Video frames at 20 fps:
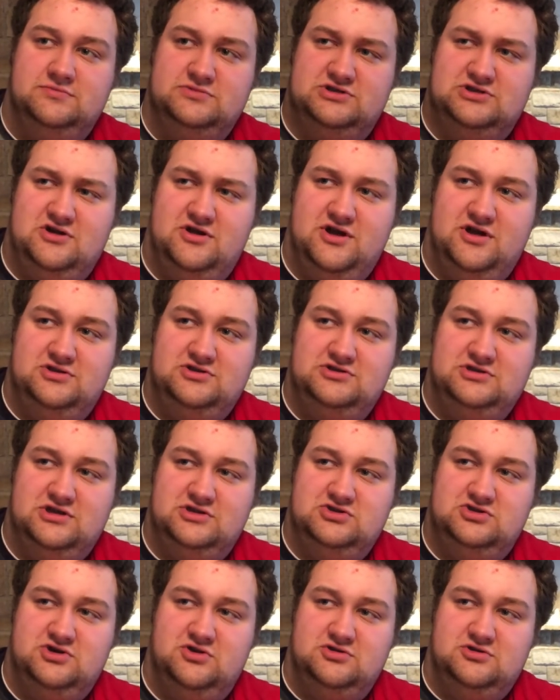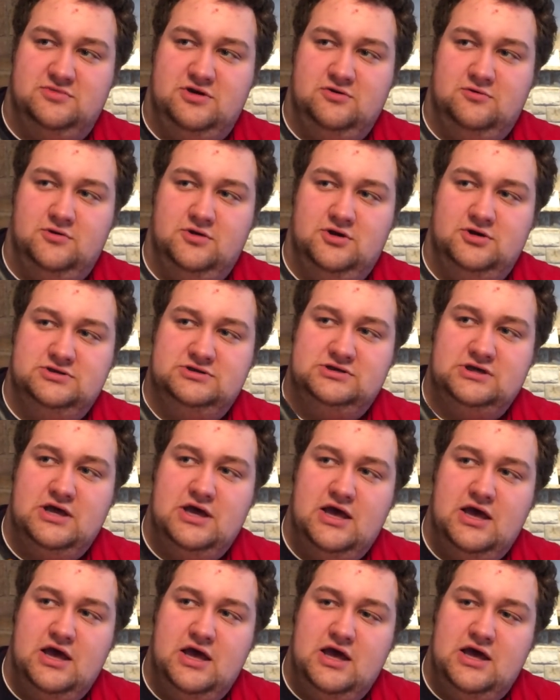Sorry, I just like choked on my words.
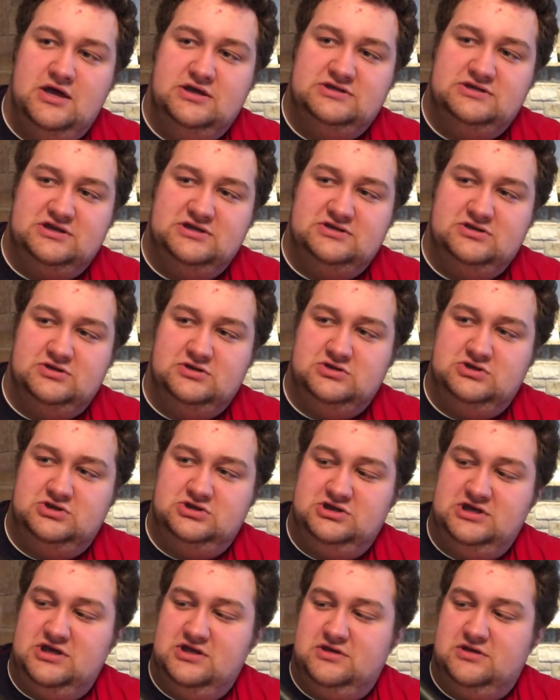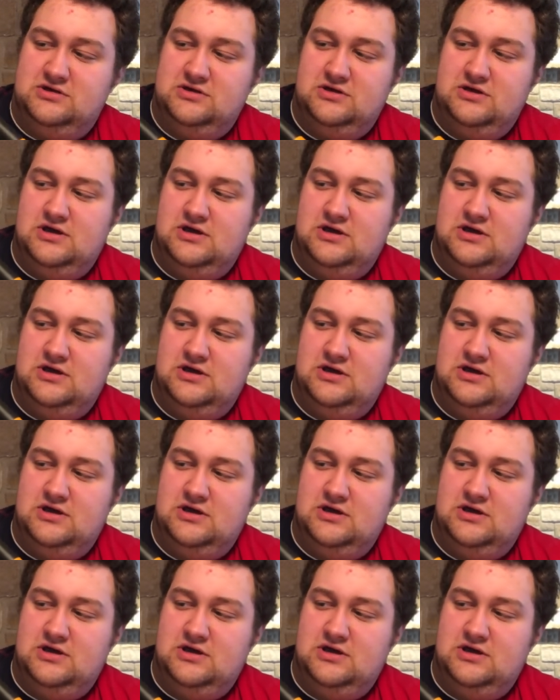It's a nice little sheath.